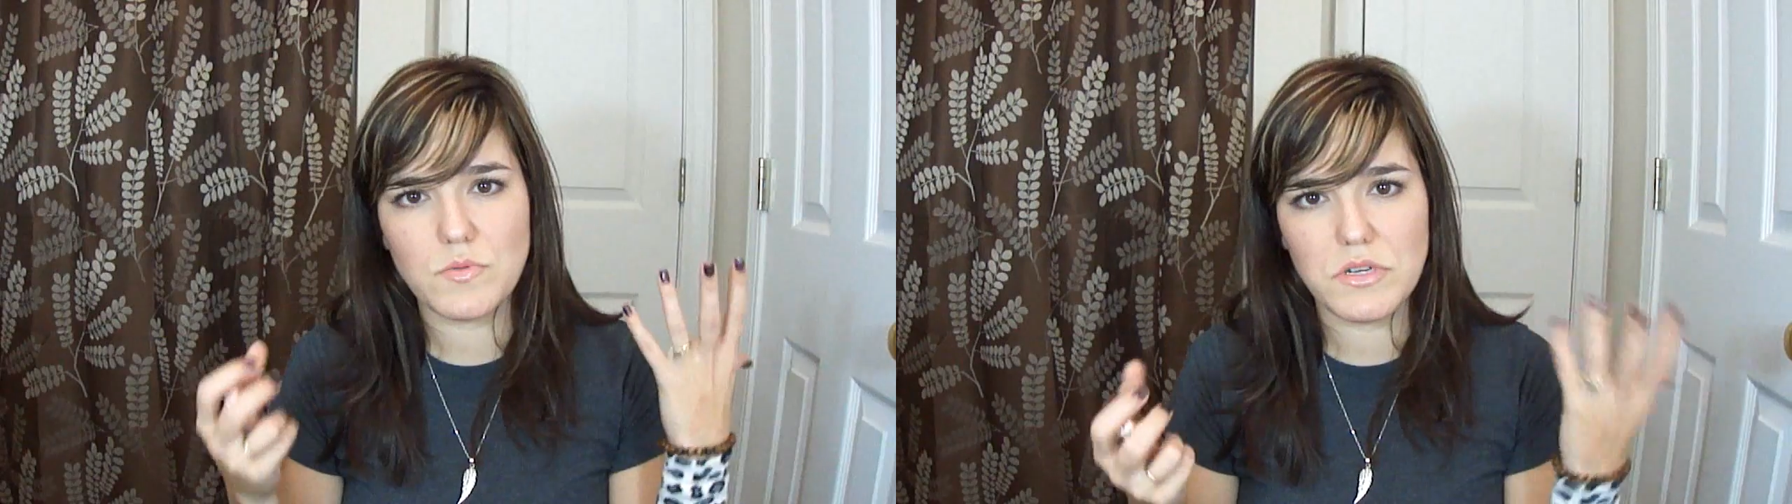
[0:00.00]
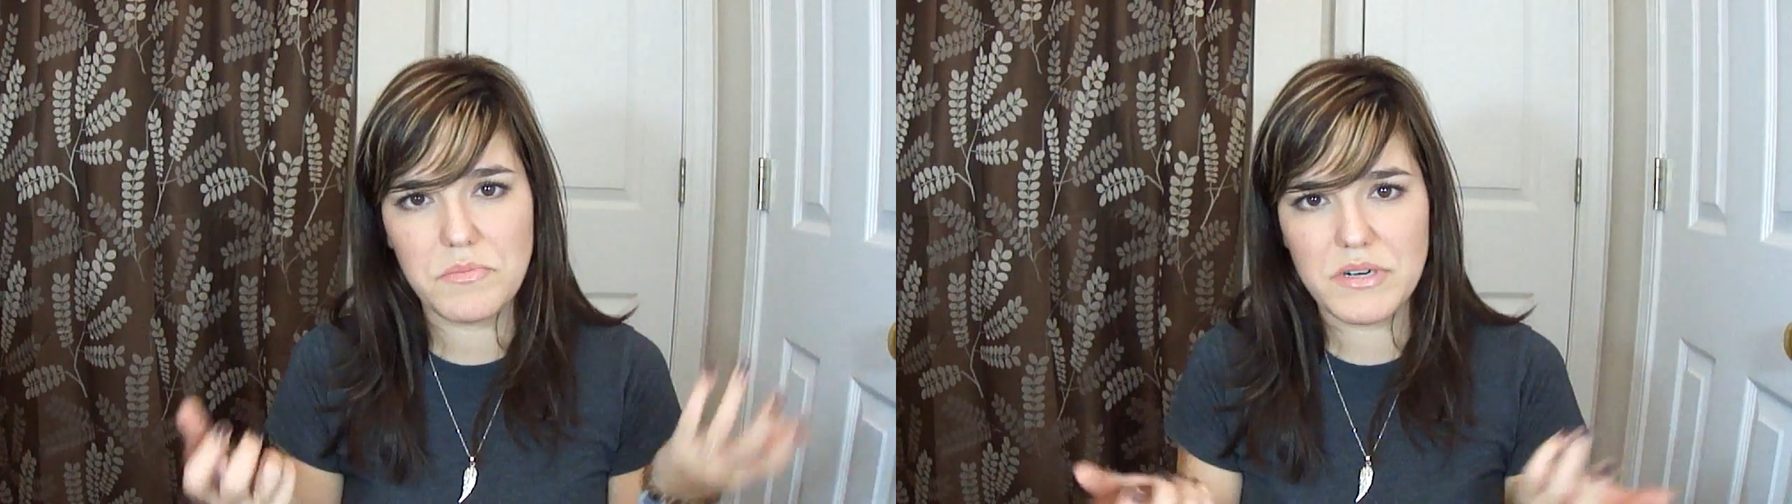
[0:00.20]

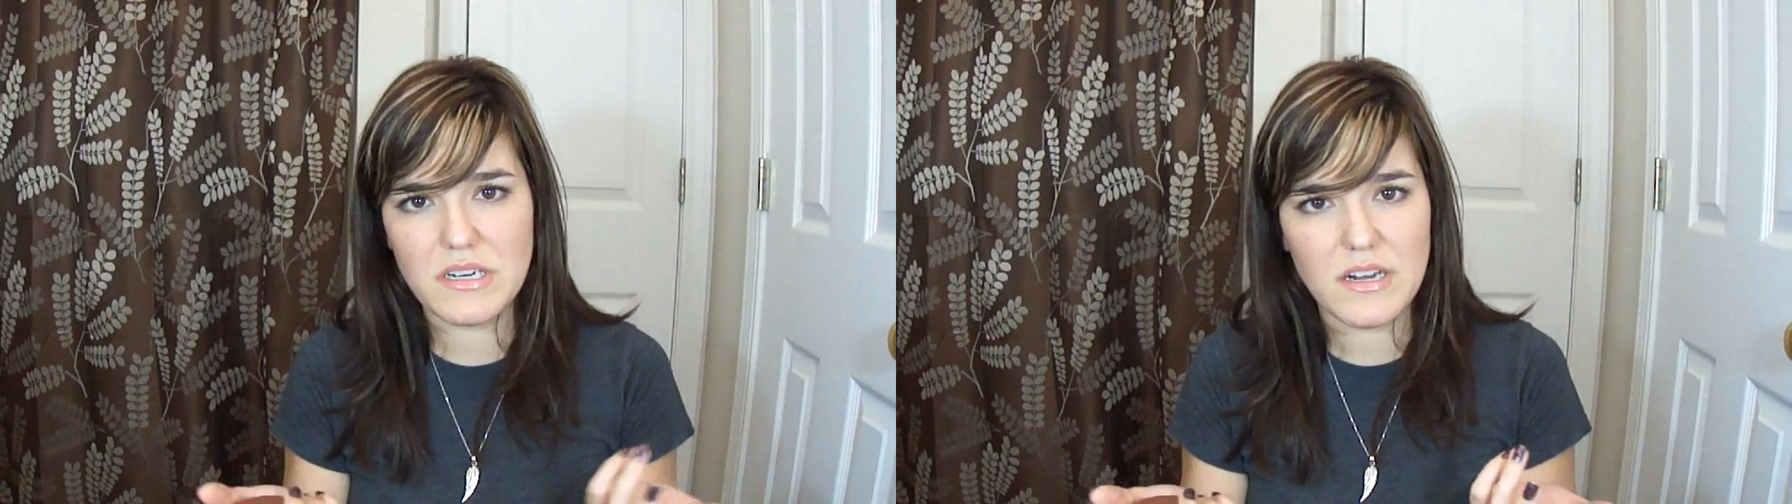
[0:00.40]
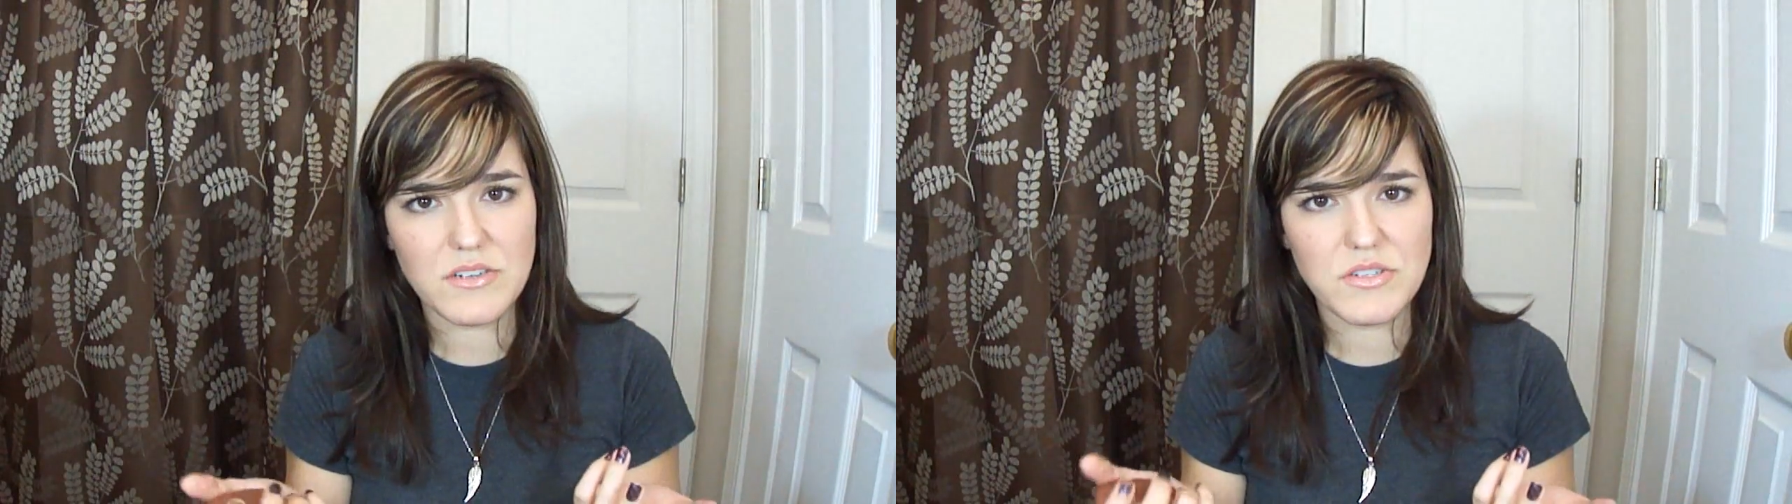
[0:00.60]
when you put it
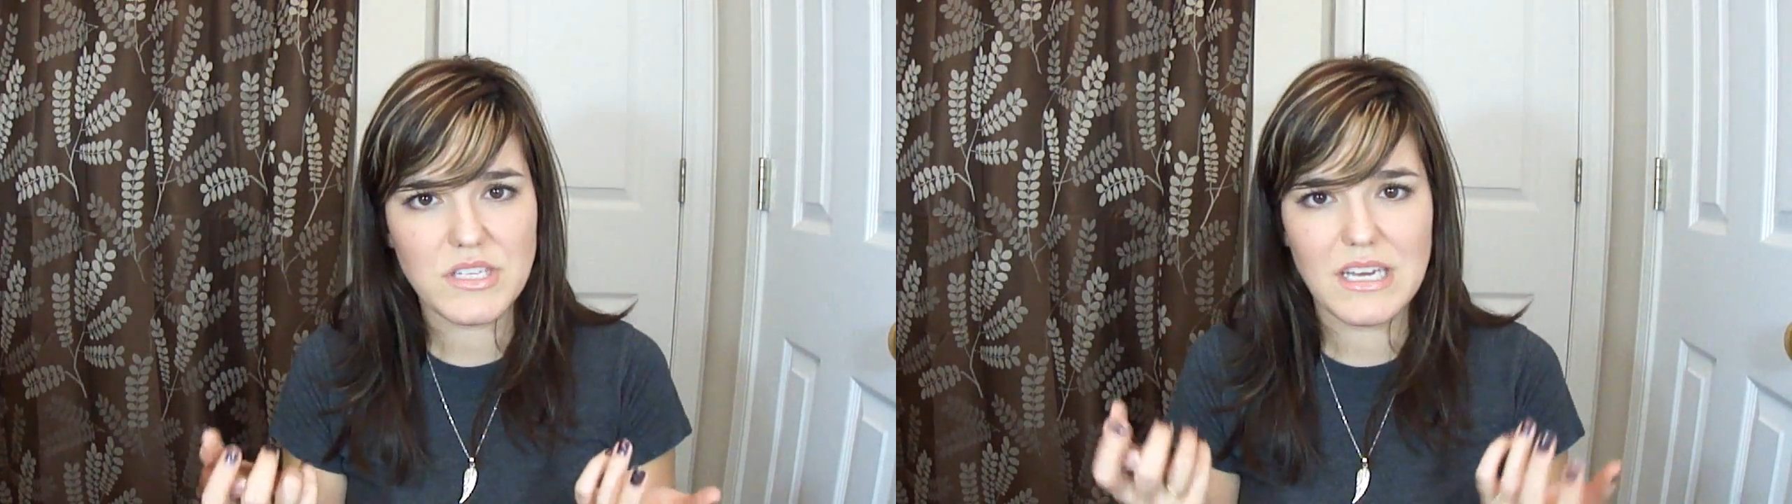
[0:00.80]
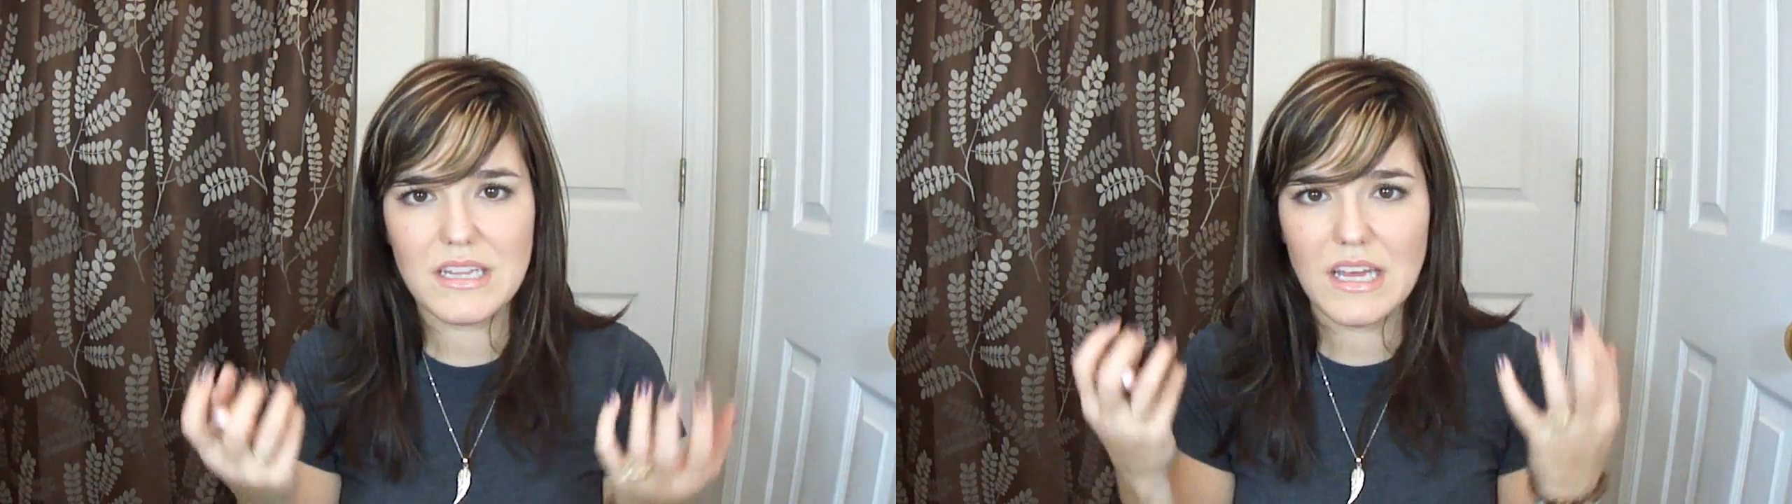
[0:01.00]
on your skin,